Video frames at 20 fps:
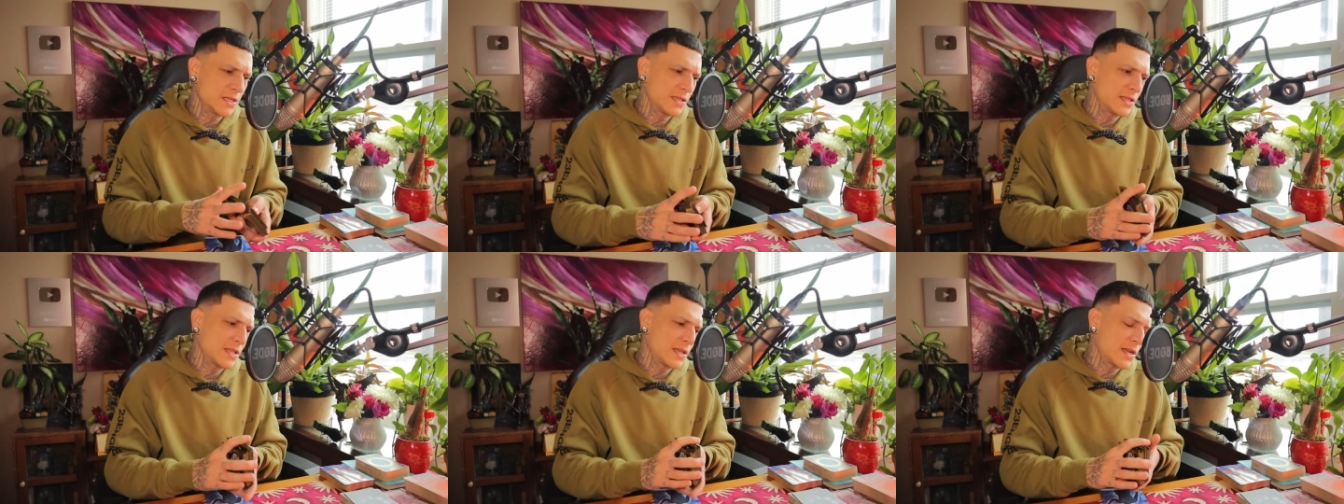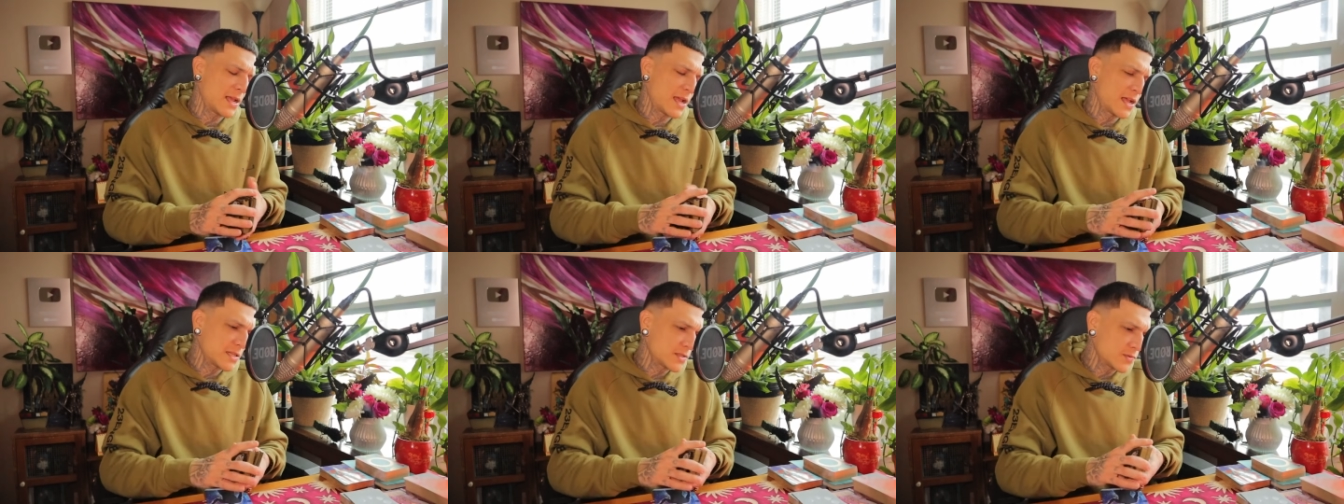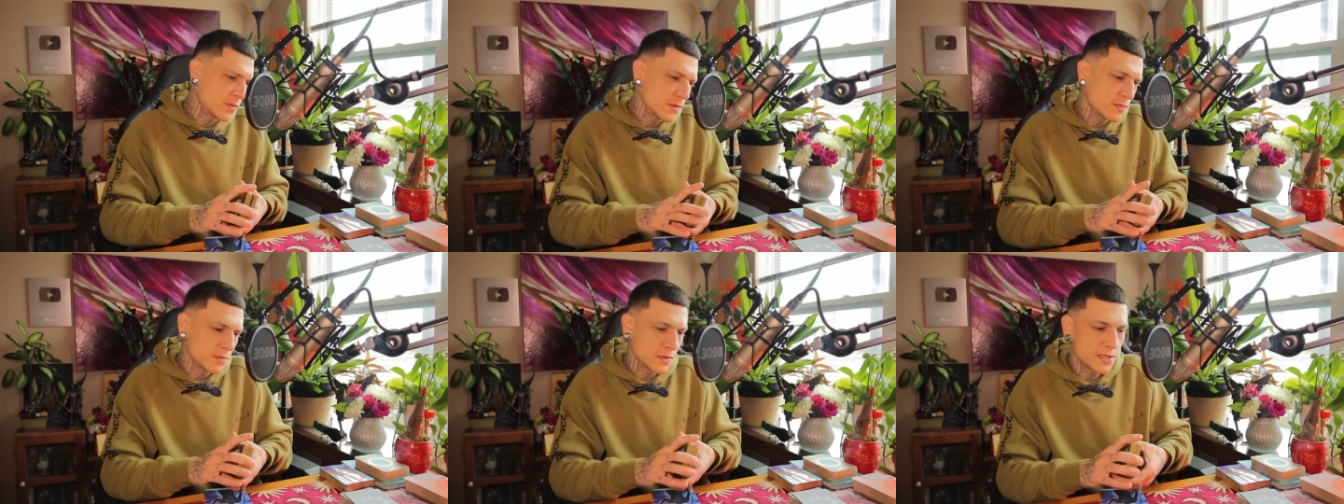And then
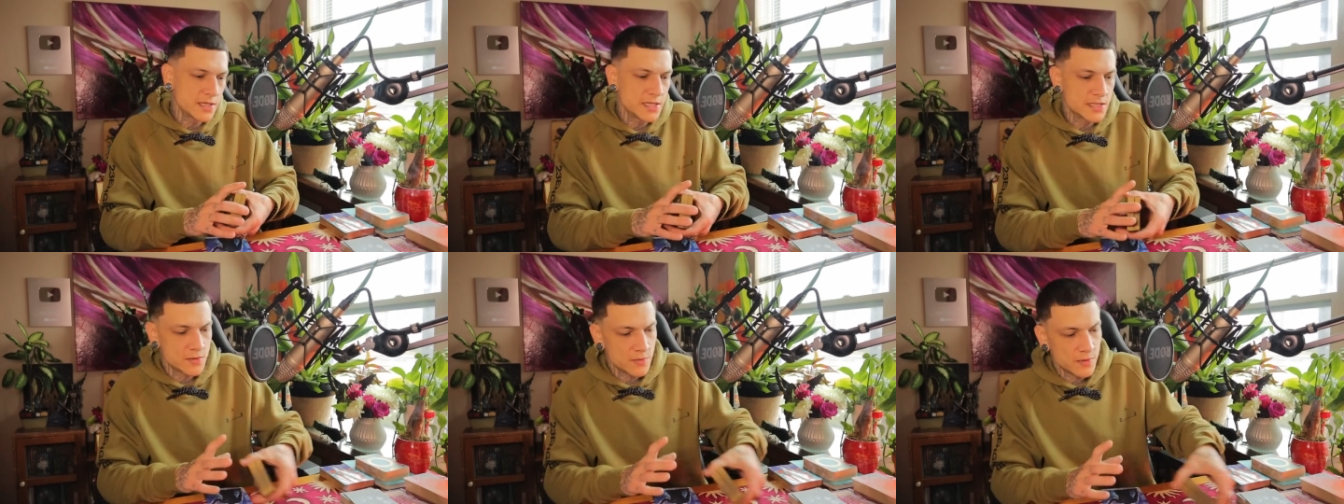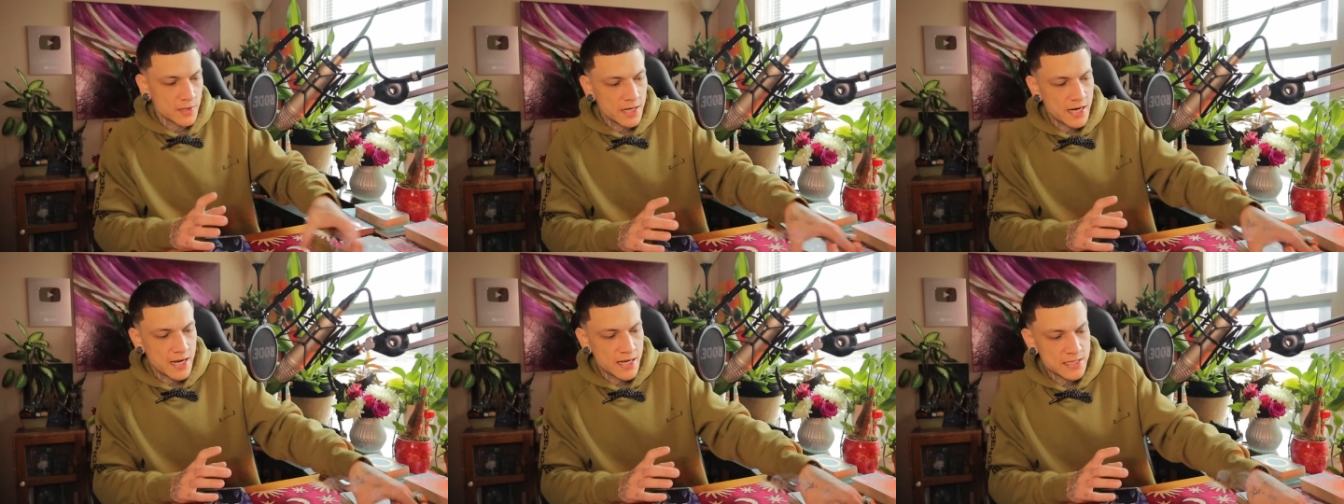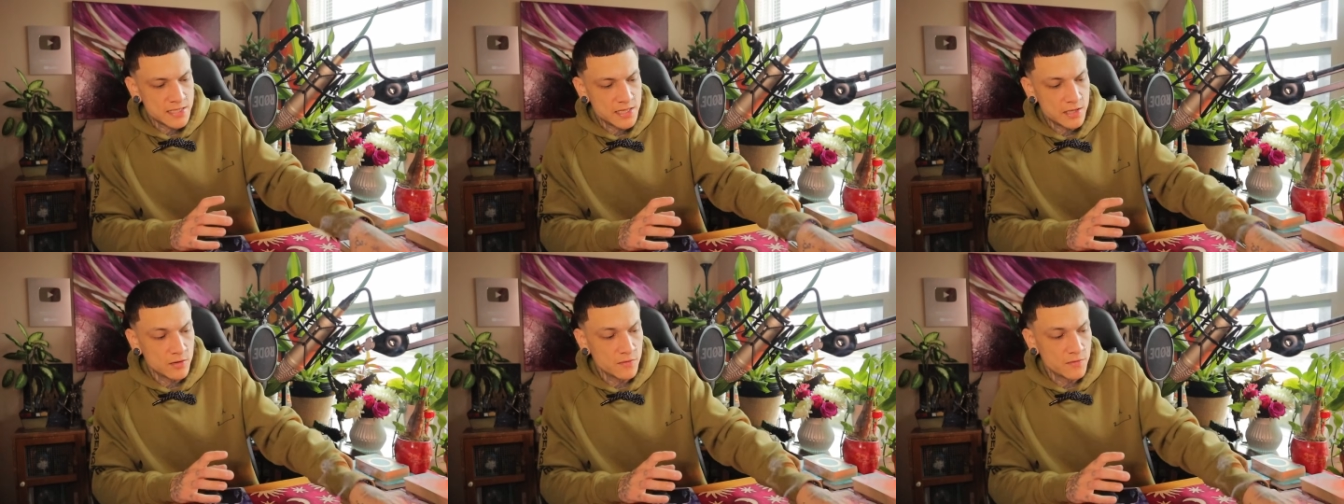as we release, we're going to
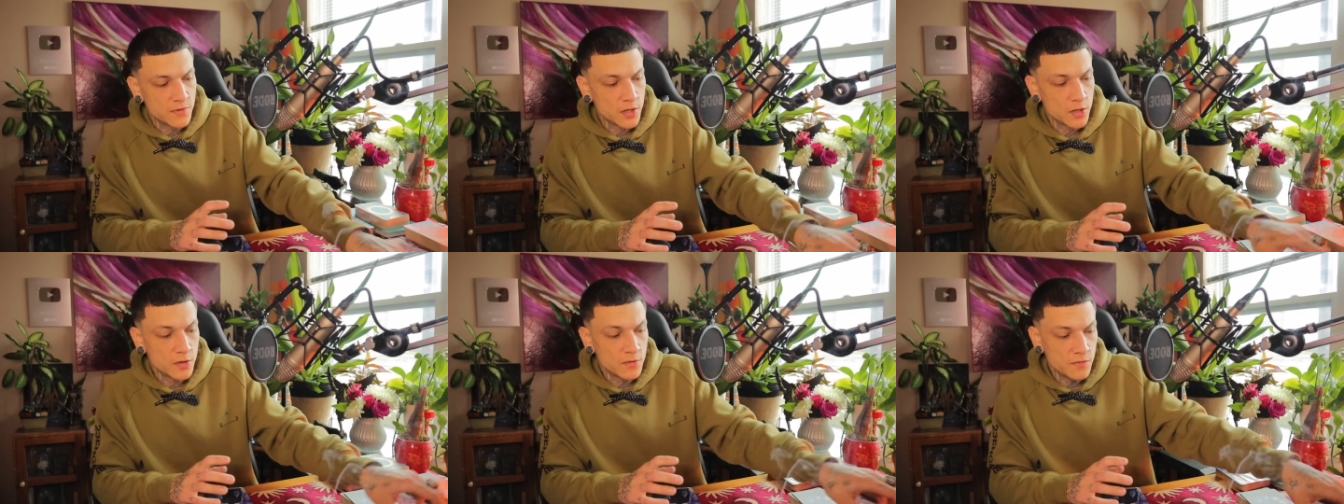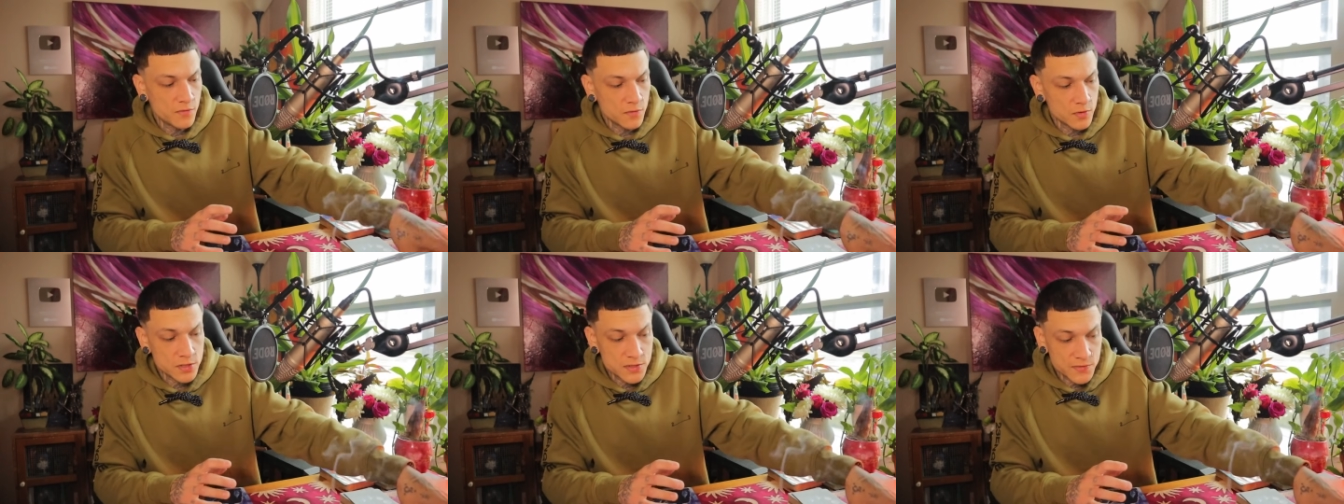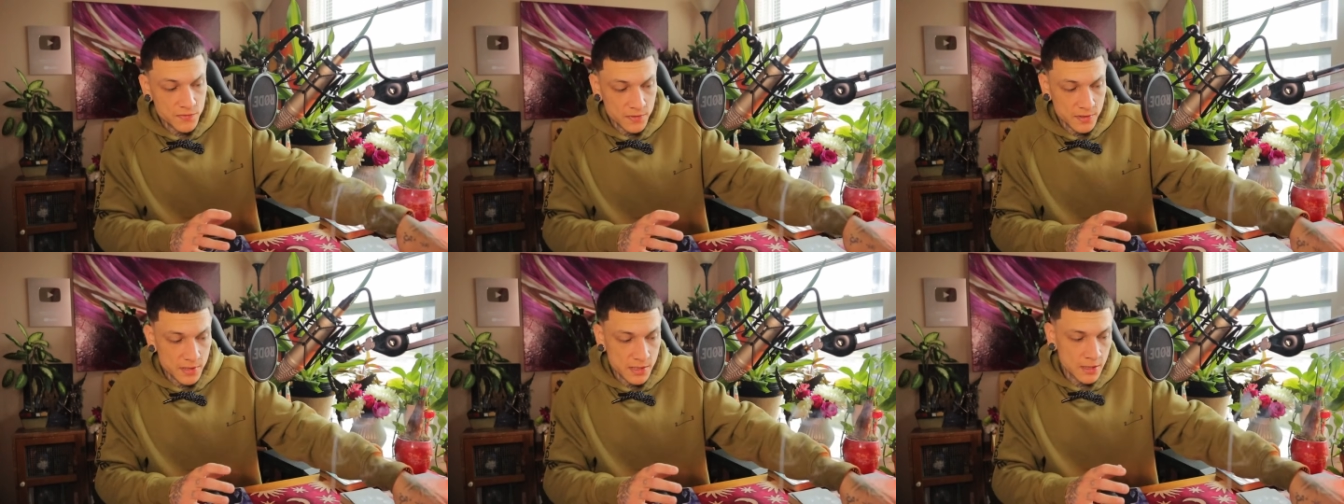exhale very
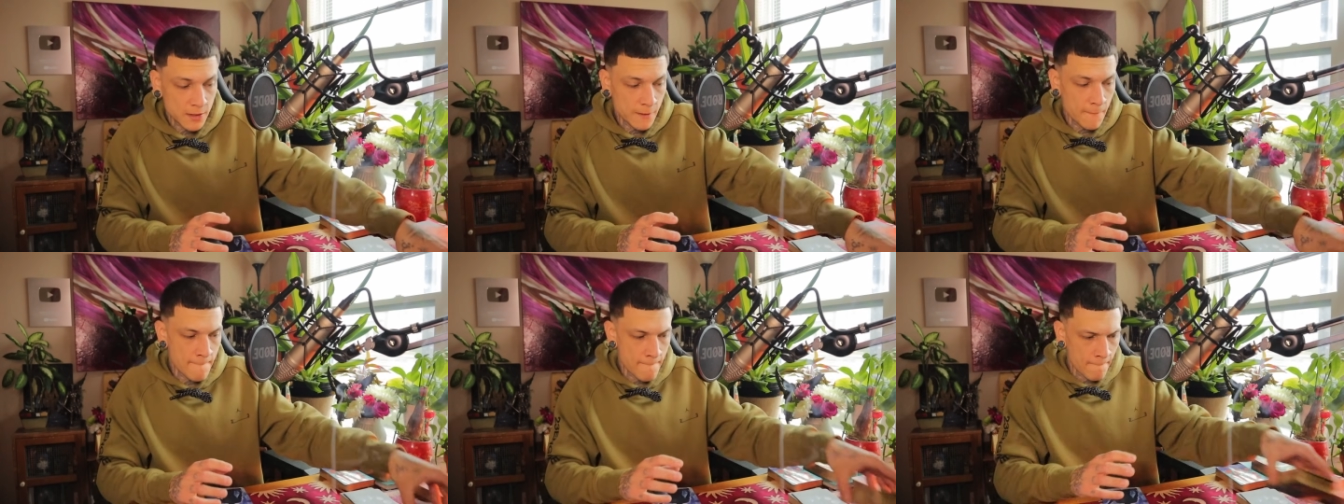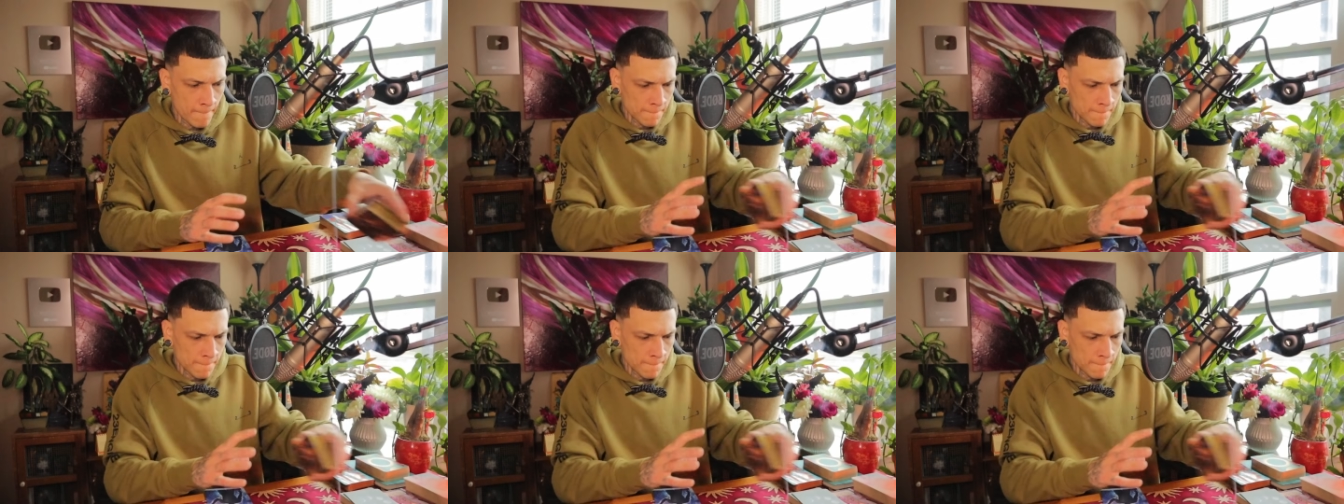forcefully,